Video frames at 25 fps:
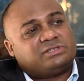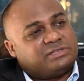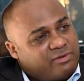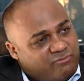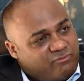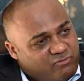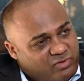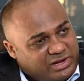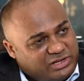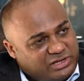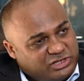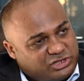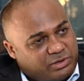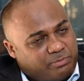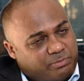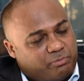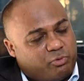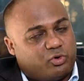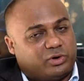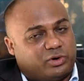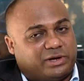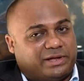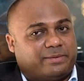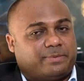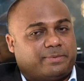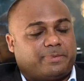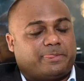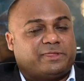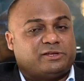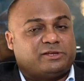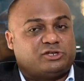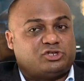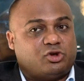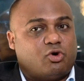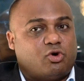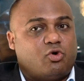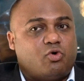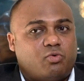Someone is supporting.
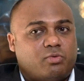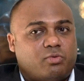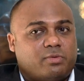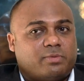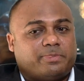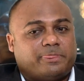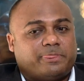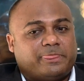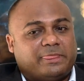So,